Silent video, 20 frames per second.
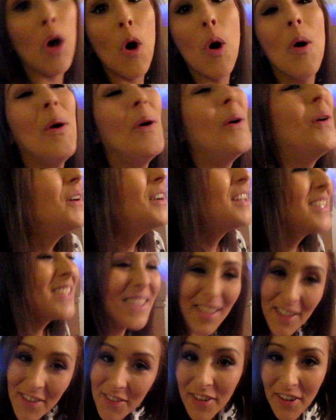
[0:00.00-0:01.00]
Oh,
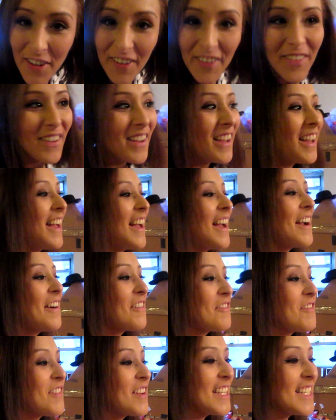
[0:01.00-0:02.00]
do you know?
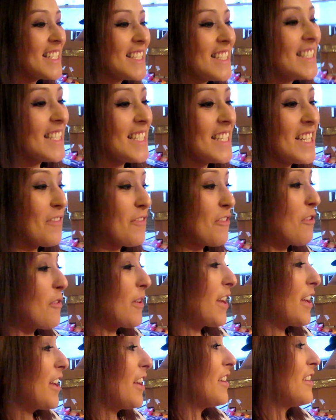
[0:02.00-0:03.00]
When my nieces and nephew
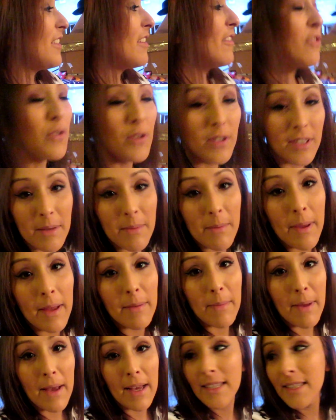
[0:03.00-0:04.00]
were here, of course they made
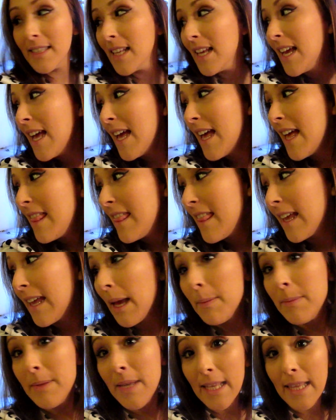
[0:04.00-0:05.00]
a mess. Ah, they
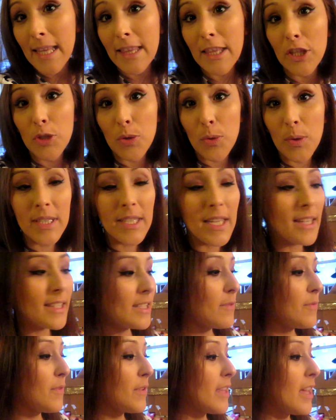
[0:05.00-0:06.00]
kept taking like the toys on,
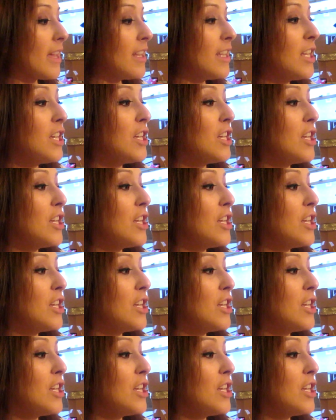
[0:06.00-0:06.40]
stuff like that.